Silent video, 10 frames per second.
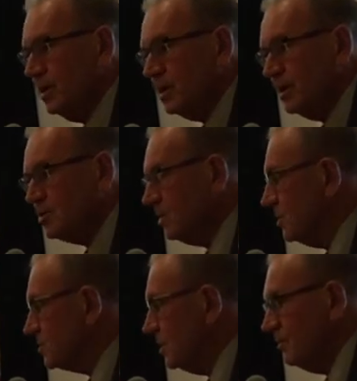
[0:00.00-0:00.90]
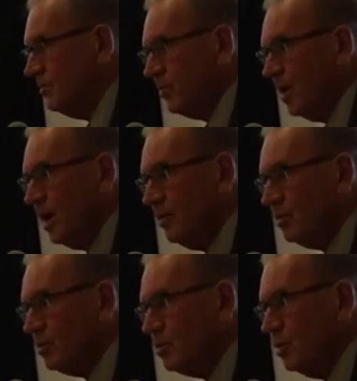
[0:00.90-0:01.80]
countries of raw
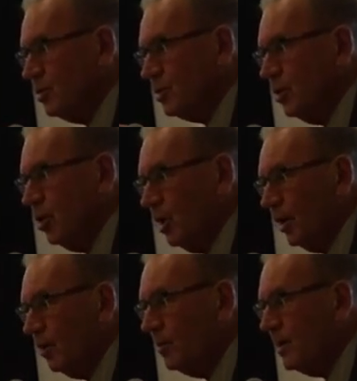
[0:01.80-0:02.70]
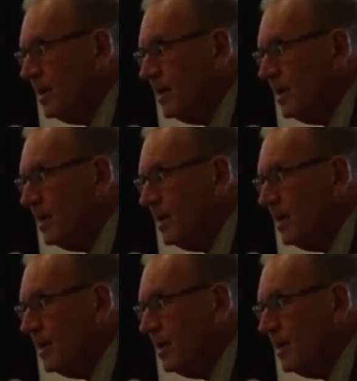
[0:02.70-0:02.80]
crude oil.